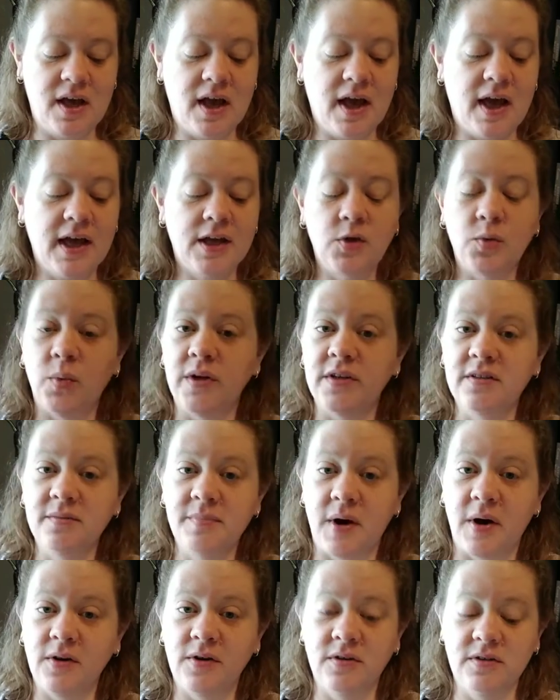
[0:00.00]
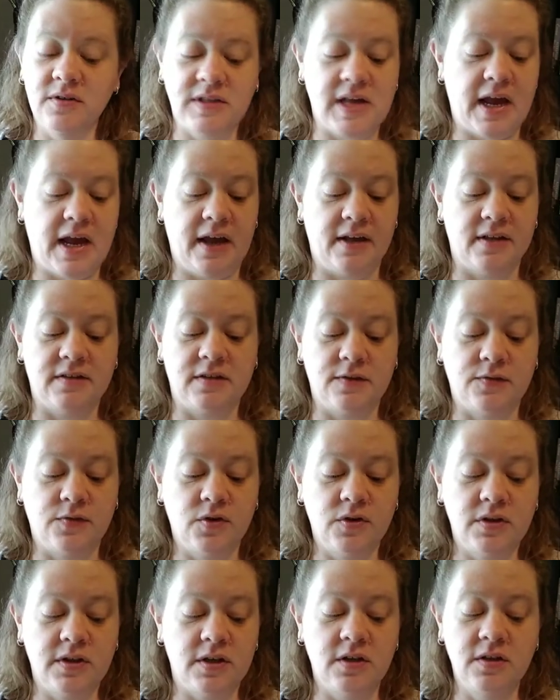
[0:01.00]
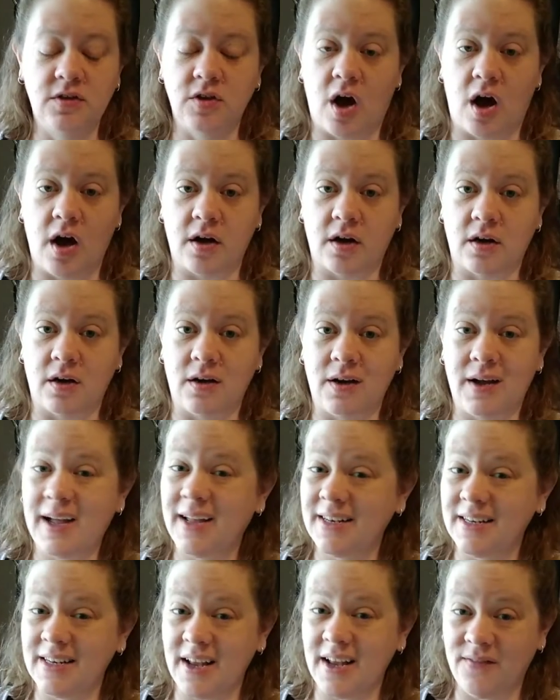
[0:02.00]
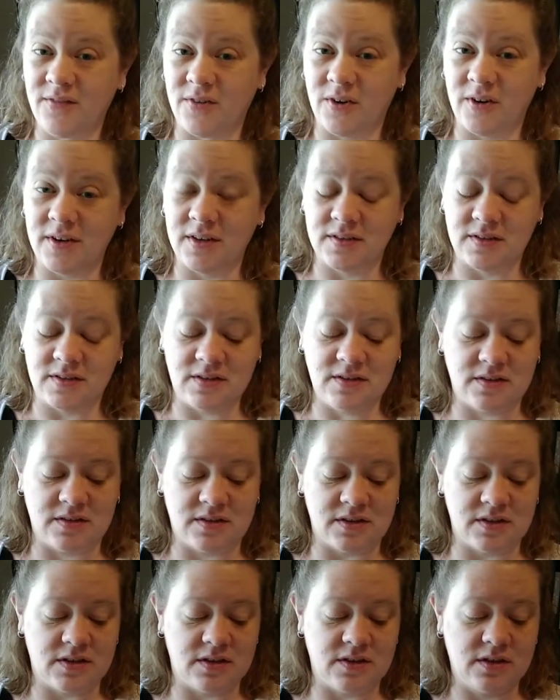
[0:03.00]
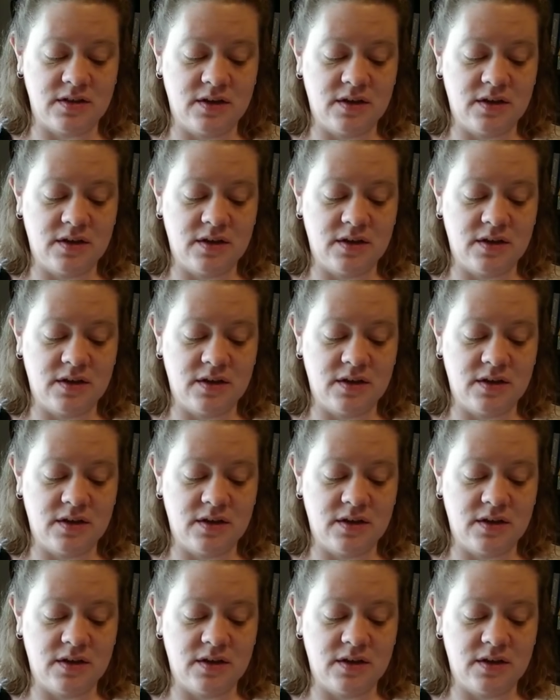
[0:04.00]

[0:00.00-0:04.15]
and went about her day as if her little daughter had never existed.